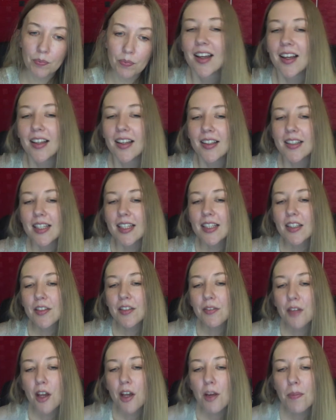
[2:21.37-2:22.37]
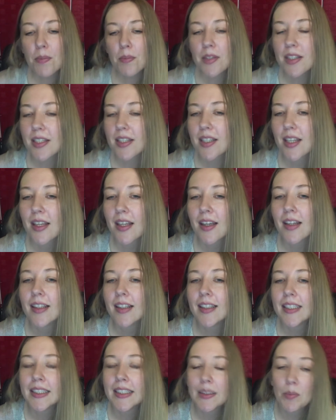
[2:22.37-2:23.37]
6 of Cups
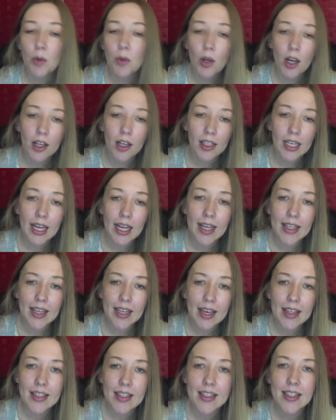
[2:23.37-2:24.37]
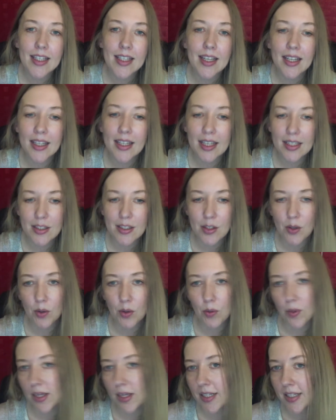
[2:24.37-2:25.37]
is more likely a yes in a yes-no
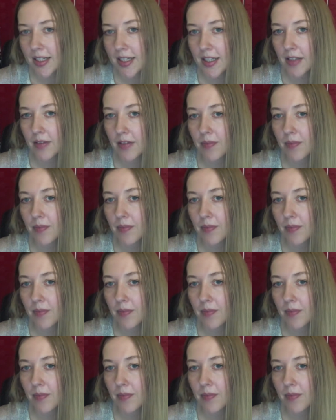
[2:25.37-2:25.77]
question.